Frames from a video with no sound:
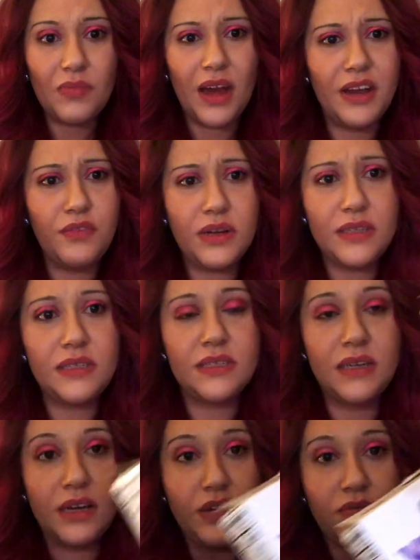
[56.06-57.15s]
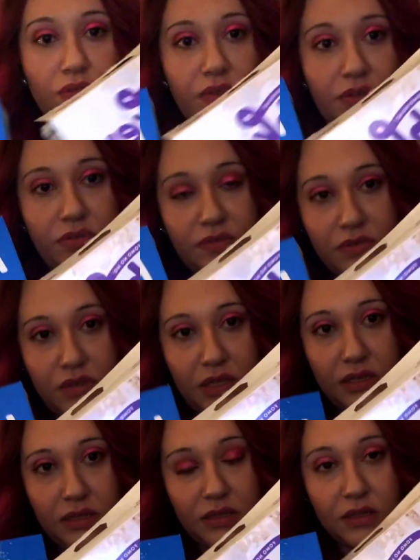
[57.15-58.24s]
I didn't really see any reviews for
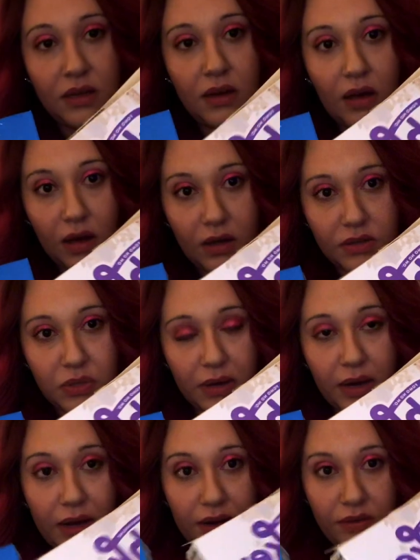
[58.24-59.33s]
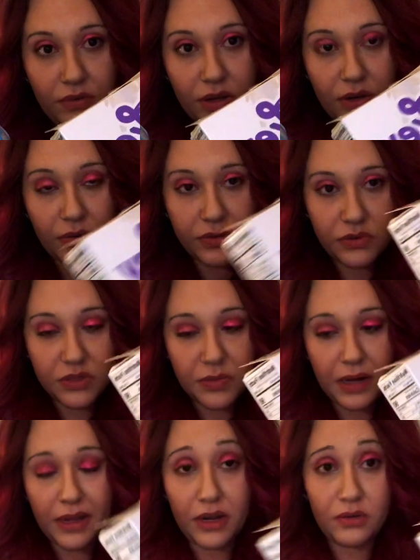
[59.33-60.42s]
these, so I kind of didn't really know what to
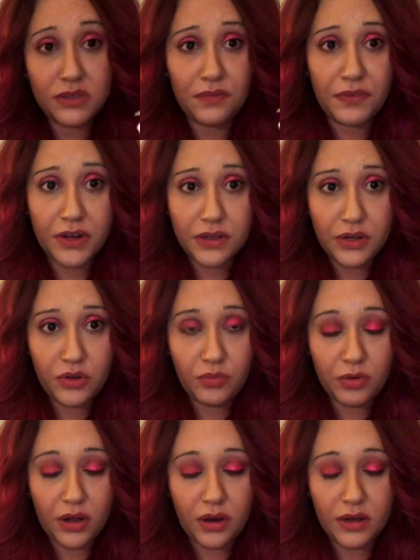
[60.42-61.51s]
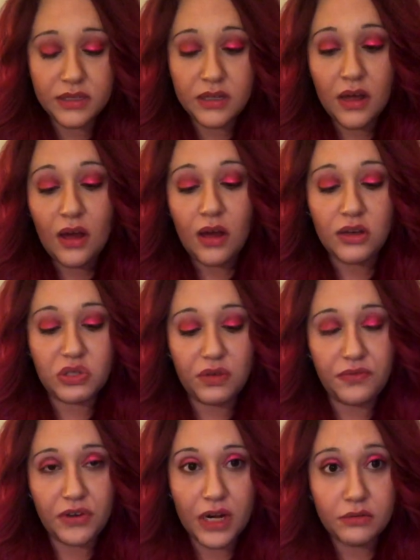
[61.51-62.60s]
expect. I know it's a fairly new product, so I
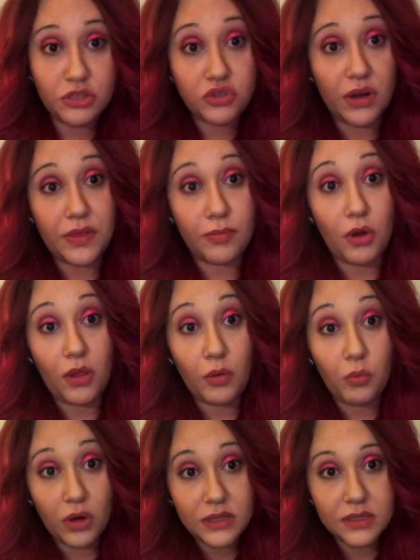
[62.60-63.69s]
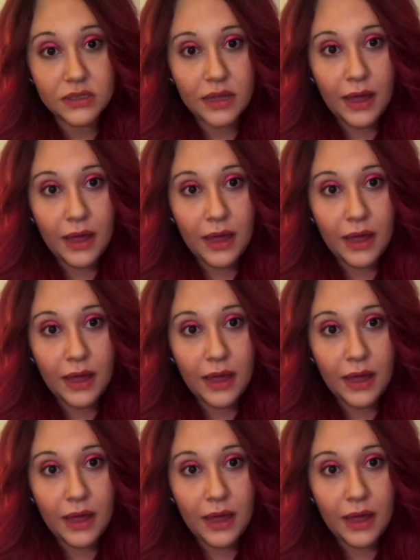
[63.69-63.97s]
figured I would try them all at once,